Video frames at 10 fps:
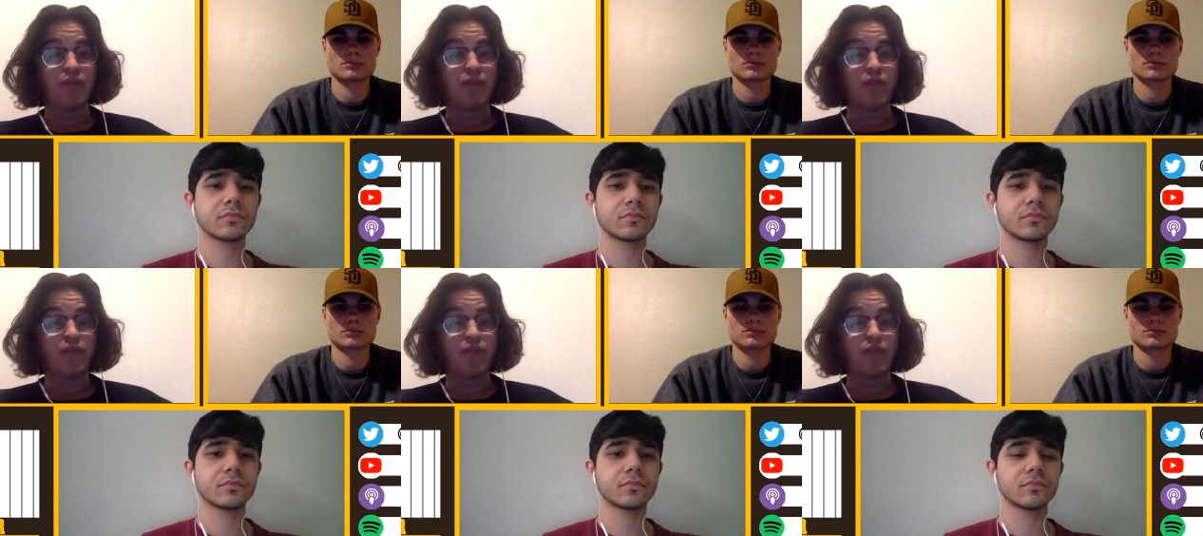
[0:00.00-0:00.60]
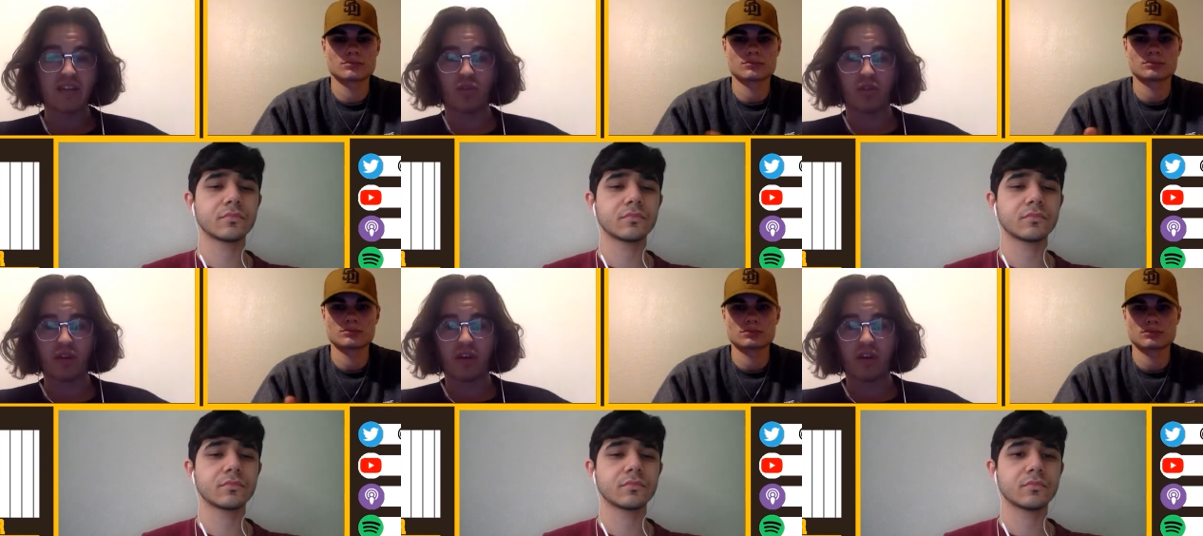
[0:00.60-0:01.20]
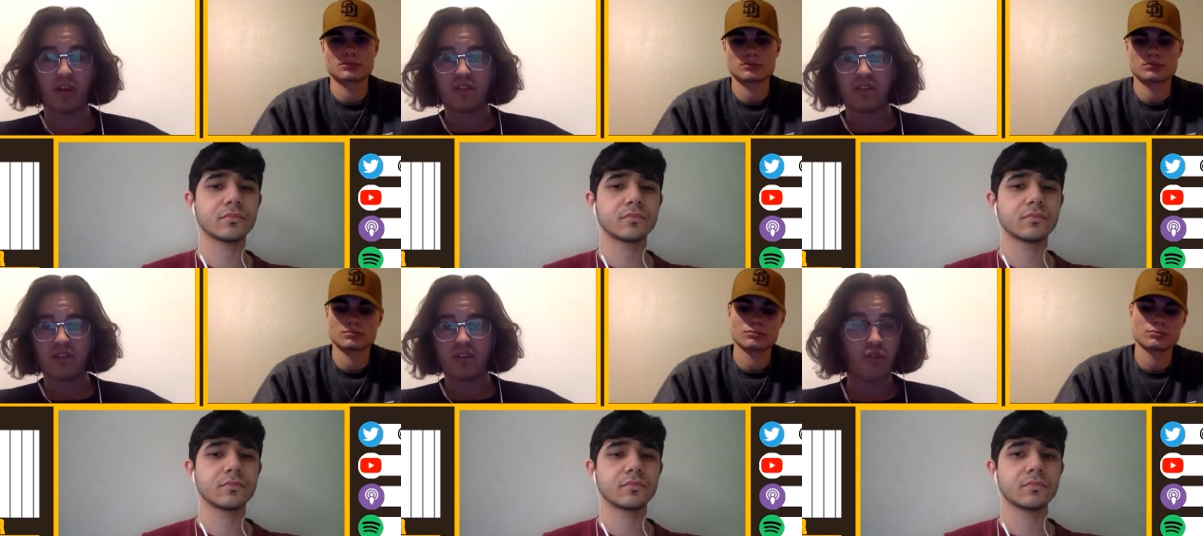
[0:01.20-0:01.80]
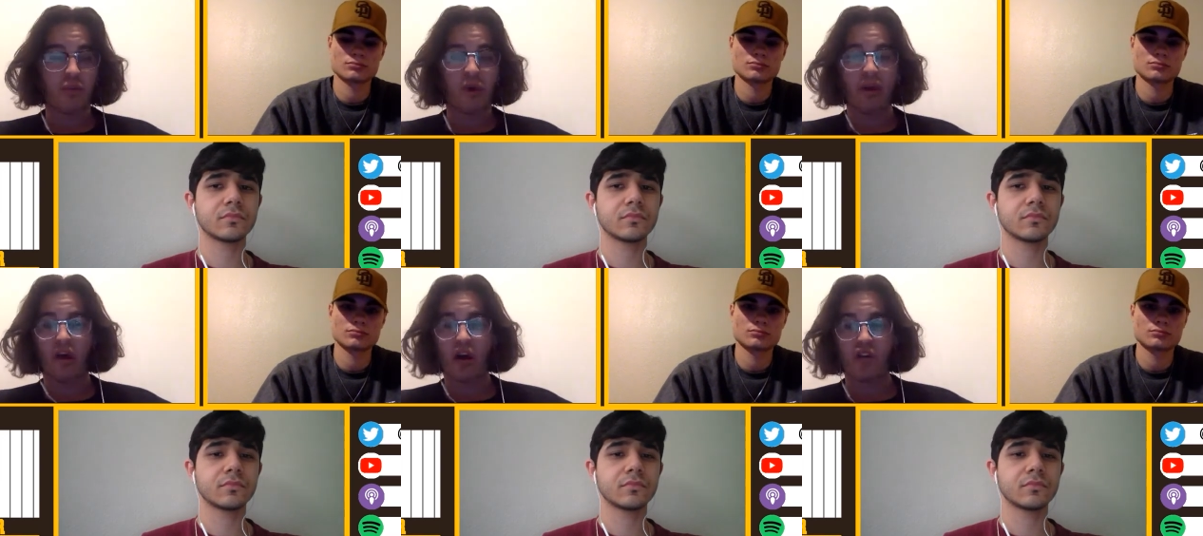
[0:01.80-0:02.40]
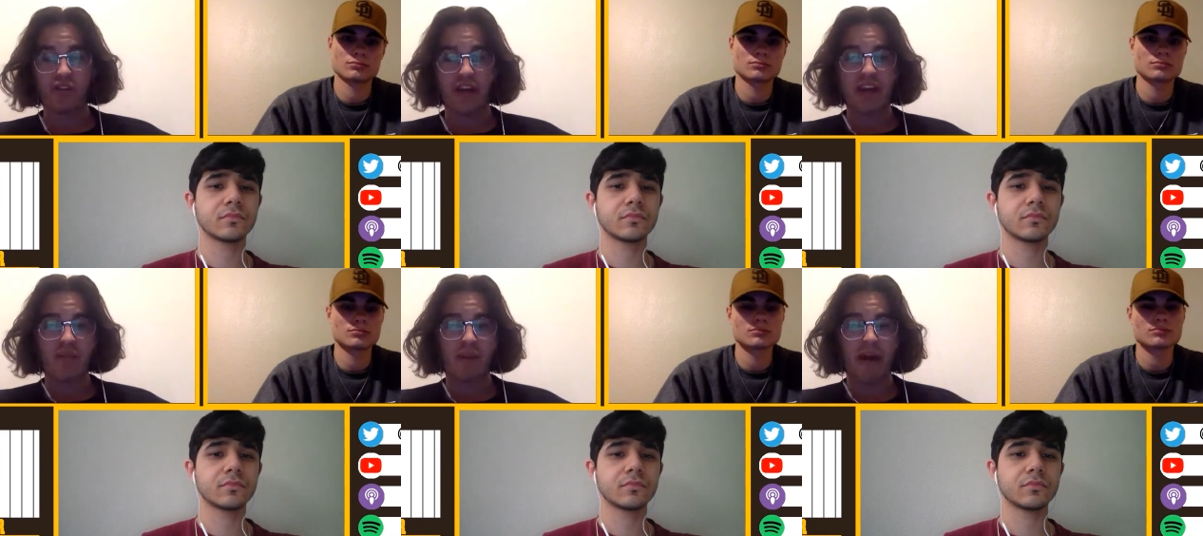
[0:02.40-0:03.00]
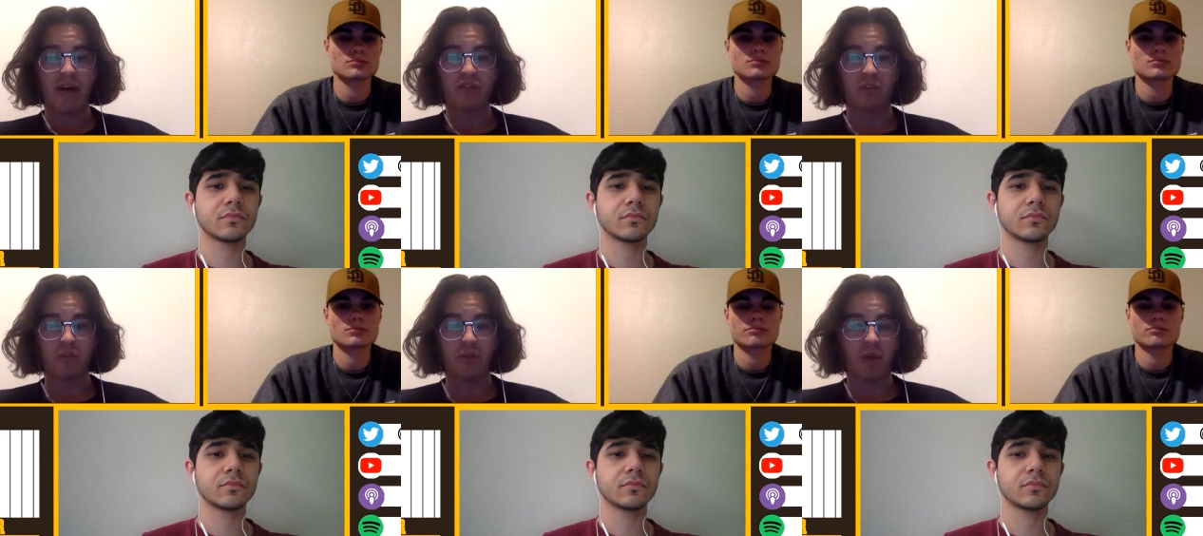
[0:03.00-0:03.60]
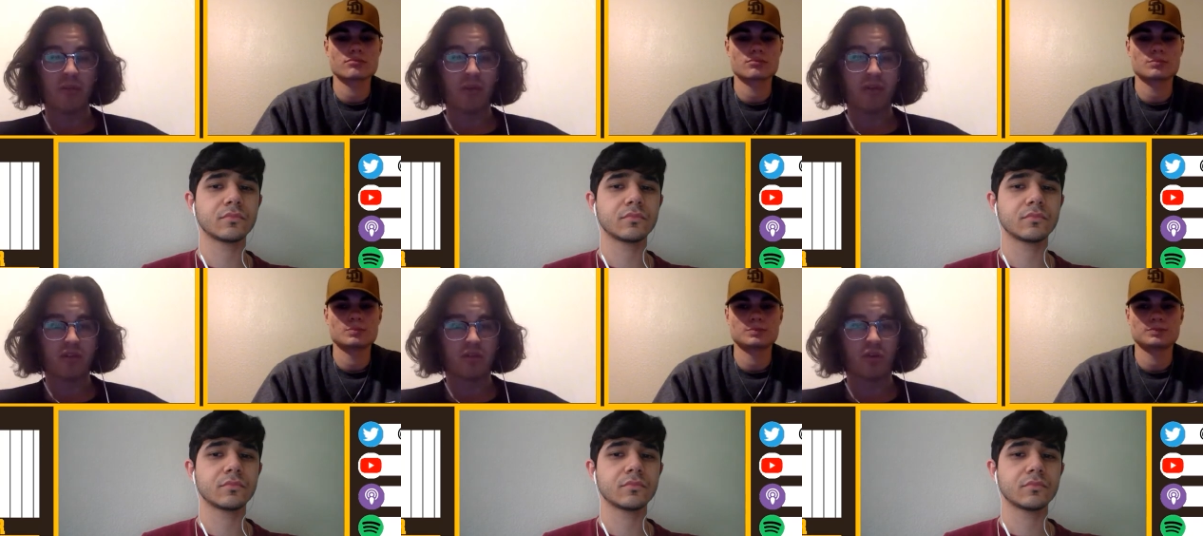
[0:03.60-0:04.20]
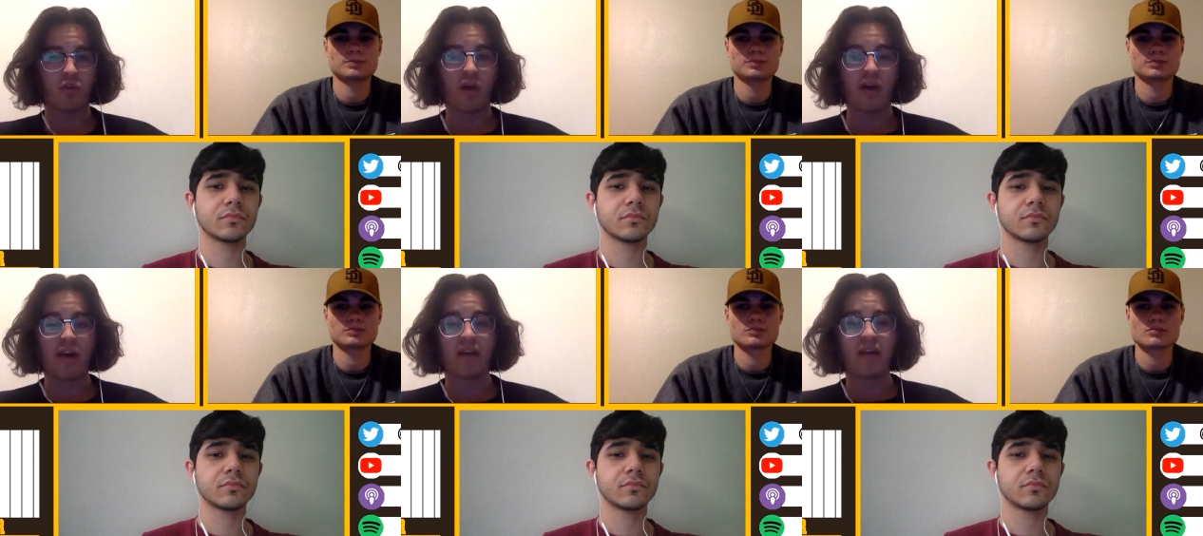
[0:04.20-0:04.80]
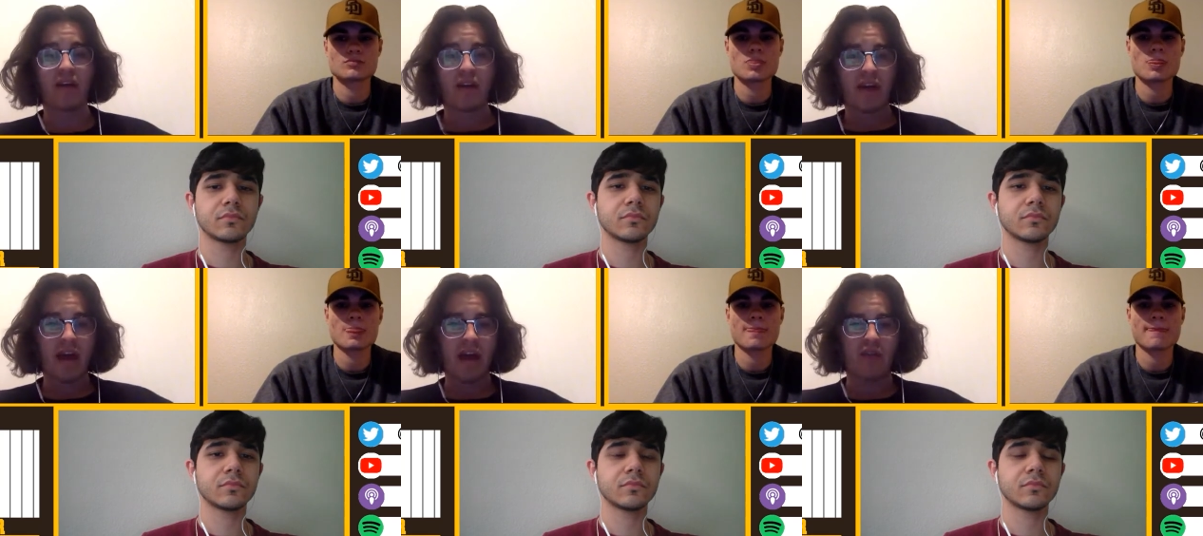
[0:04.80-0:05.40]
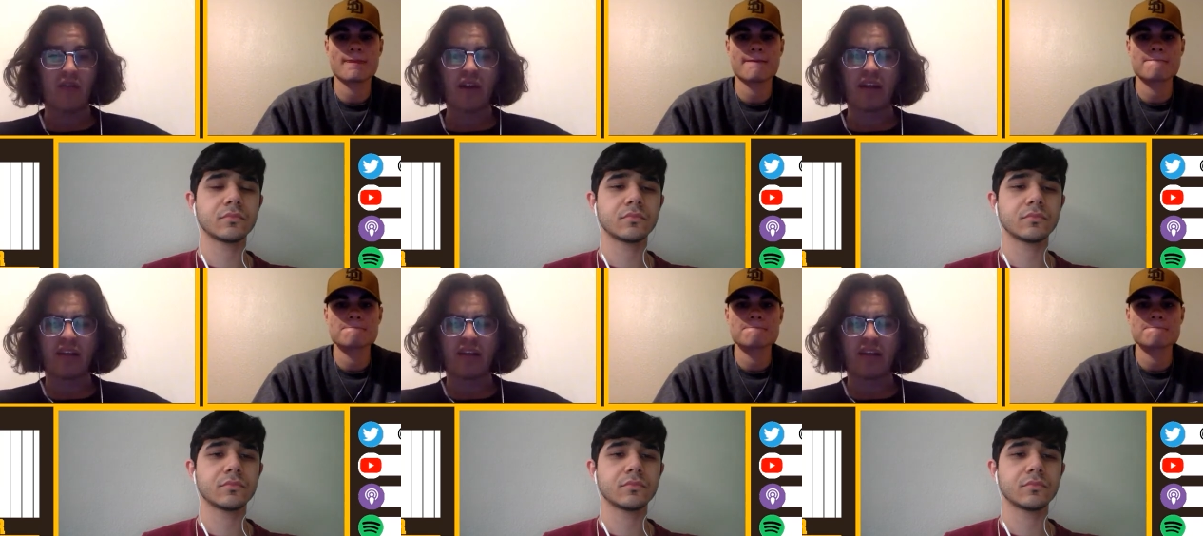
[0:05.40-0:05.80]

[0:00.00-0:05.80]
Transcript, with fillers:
Speaker 1: control. So very promising. He's only eighteen years old. Six foot one, one hundred eighty pounds. He'll probably put in some more weight.